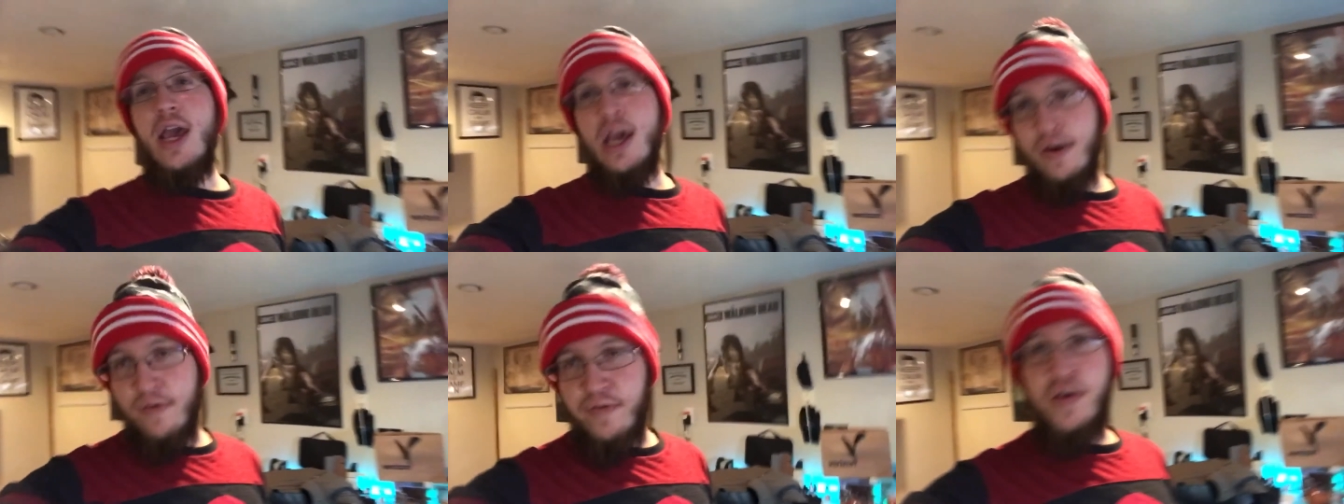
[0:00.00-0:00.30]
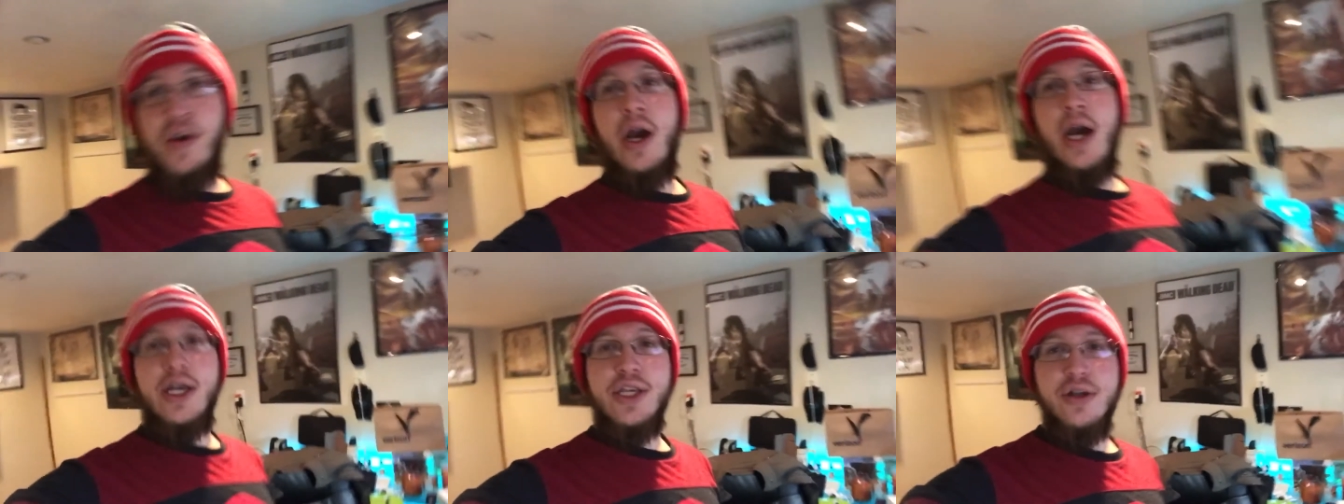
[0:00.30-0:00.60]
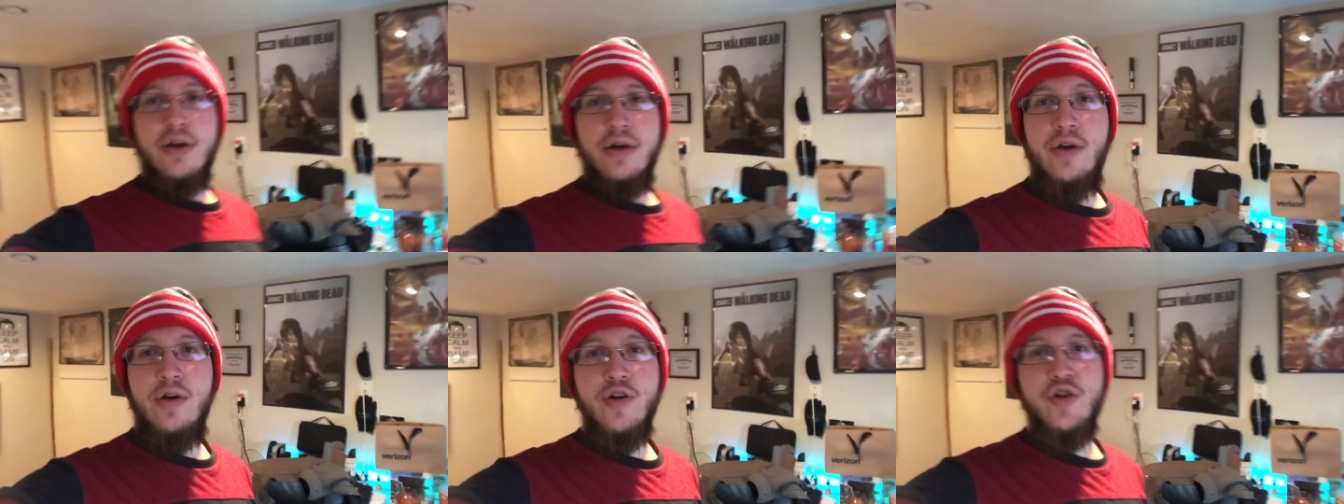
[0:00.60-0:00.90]
if you guys
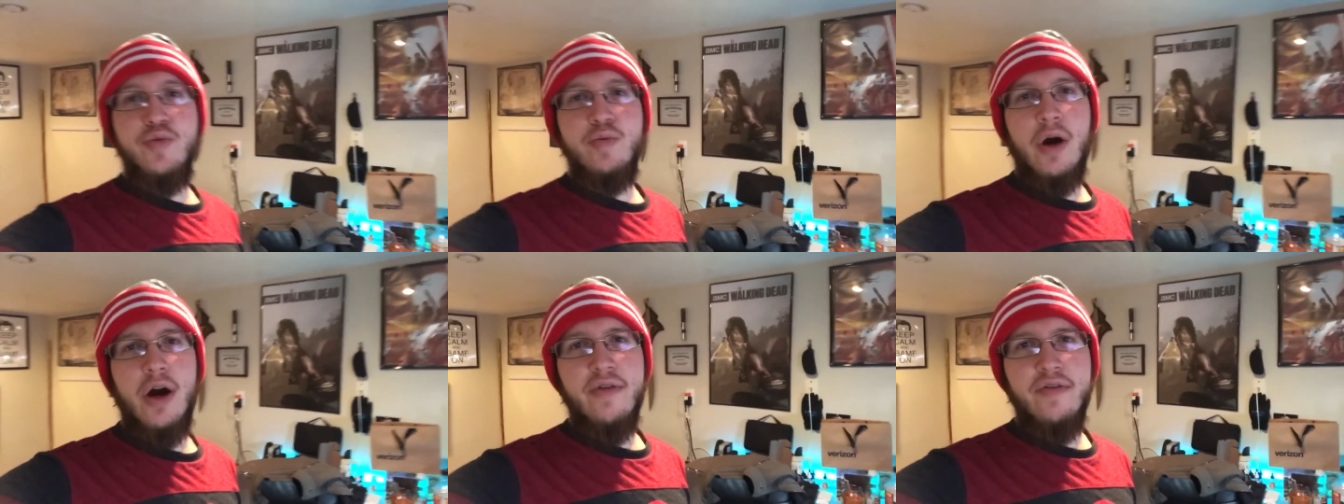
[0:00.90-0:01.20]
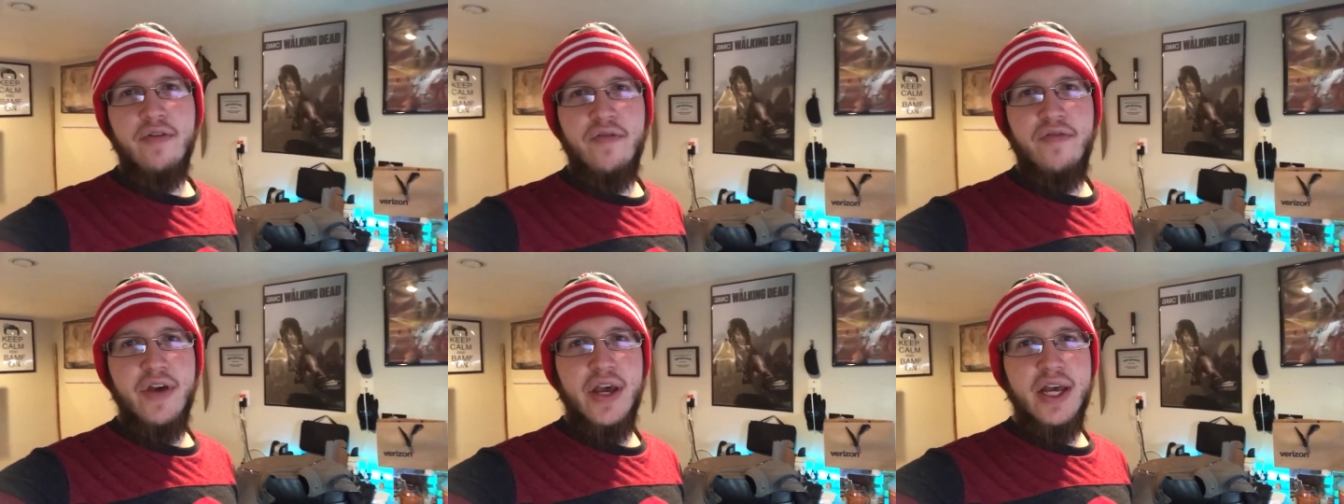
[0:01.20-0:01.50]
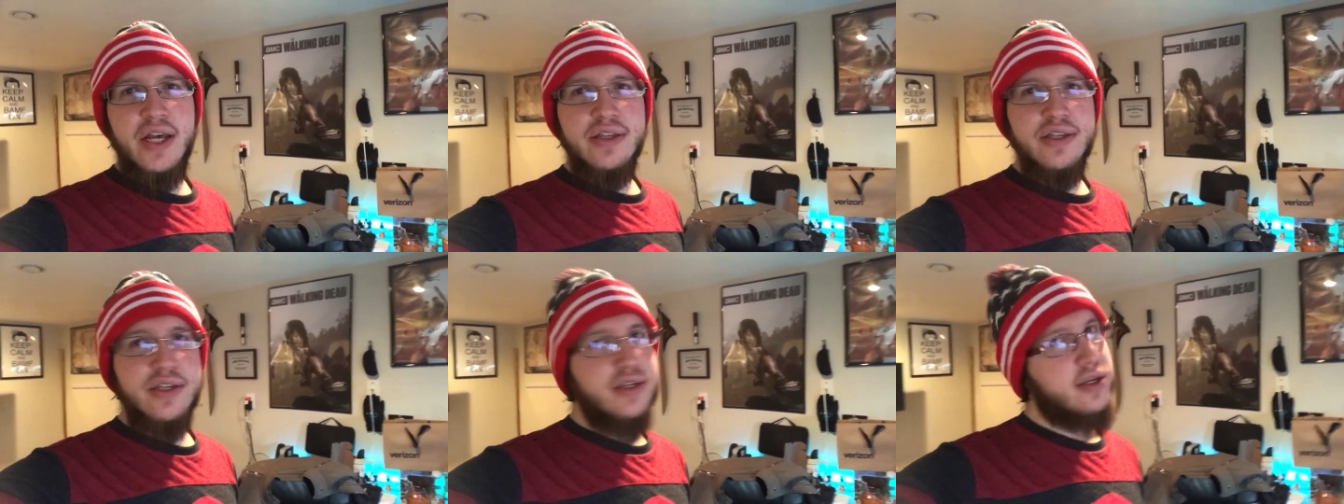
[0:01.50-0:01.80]
are huge Marvel
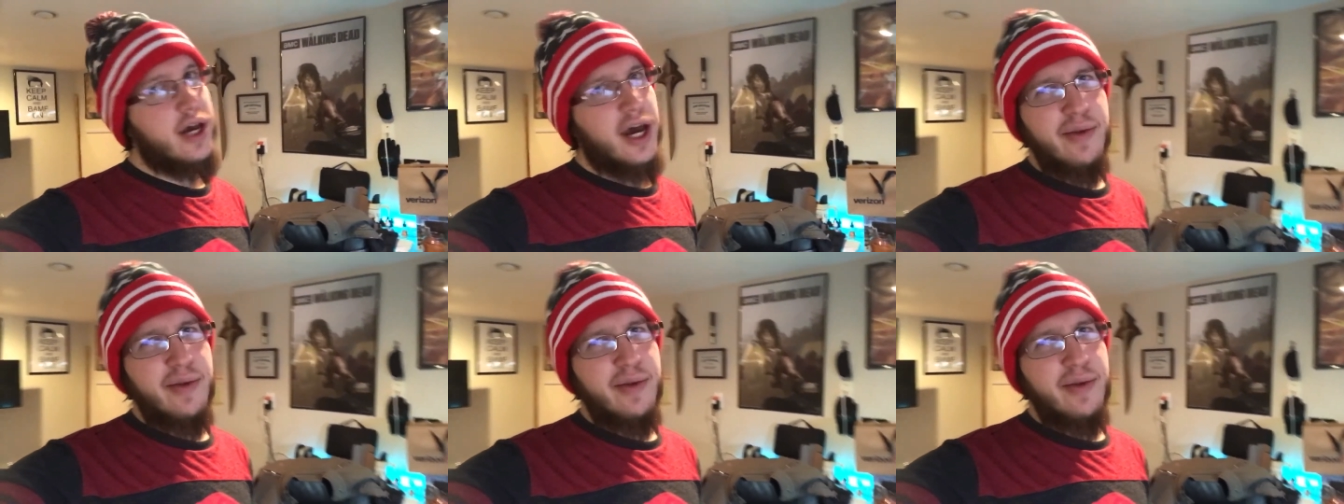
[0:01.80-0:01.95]
fans,